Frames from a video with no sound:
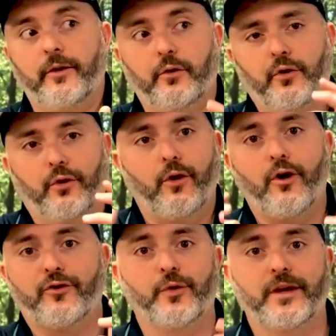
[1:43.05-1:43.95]
your
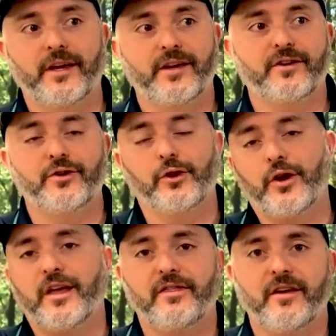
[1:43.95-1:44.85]
archery geeks and you
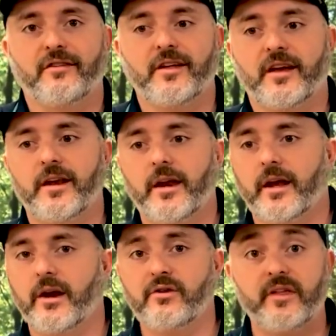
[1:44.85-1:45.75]
look at things like
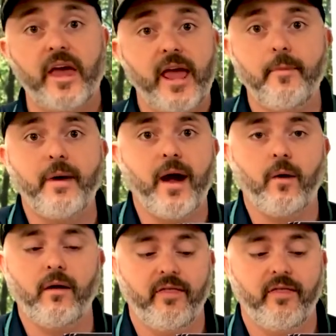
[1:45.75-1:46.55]
kinetic energy, that hit power,